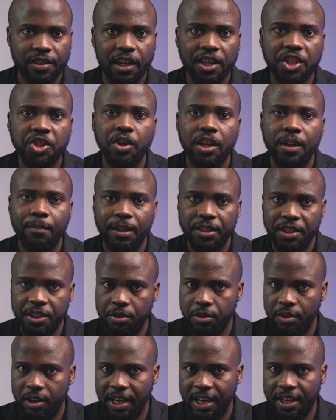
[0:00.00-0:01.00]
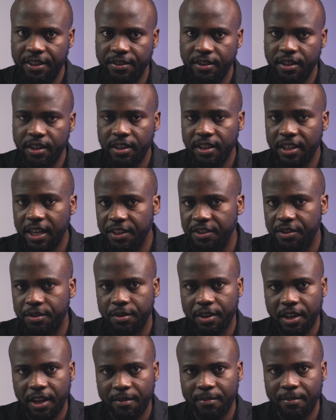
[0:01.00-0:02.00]
actually materialize in days to
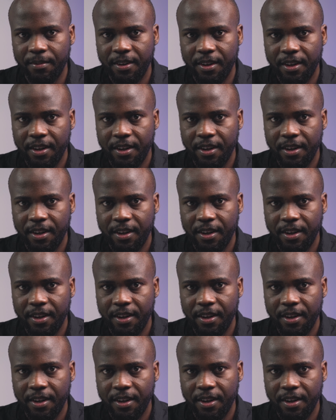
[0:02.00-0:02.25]
come.